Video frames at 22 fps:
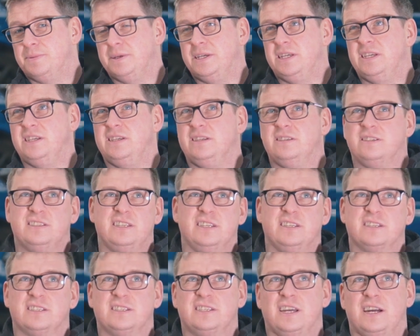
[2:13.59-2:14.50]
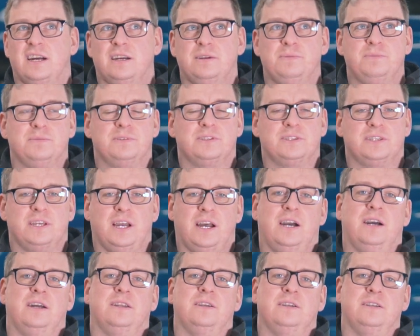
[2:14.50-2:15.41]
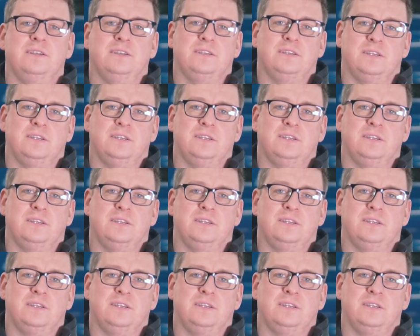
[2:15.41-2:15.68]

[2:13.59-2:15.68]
be 6 times harder